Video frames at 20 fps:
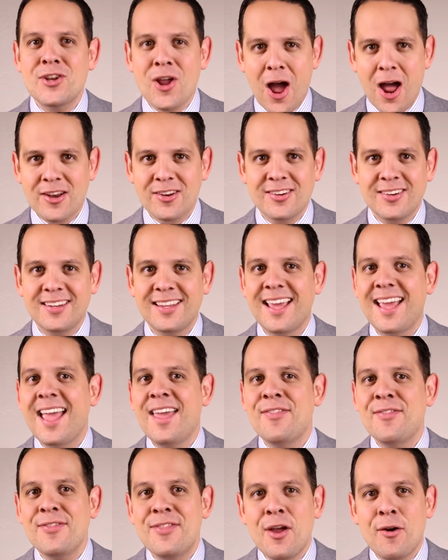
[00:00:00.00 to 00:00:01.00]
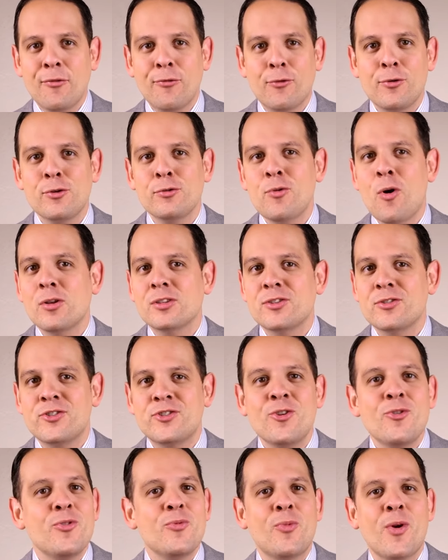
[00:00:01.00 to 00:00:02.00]
not, and therefore you also
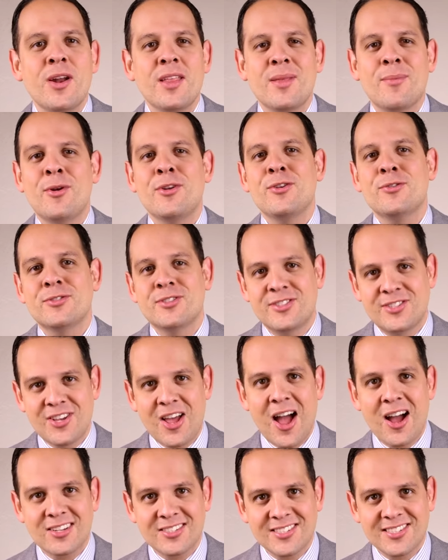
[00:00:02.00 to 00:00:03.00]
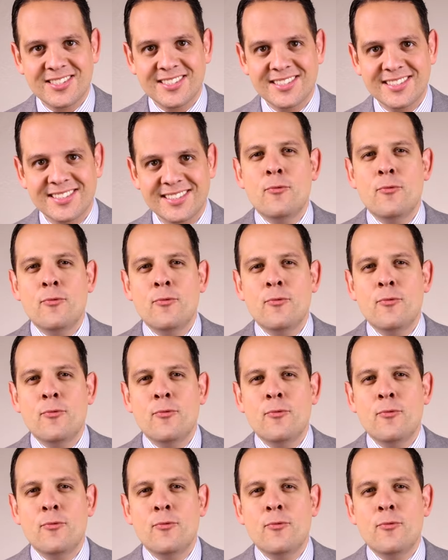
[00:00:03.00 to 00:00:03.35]
shouldn't wear them on your socks.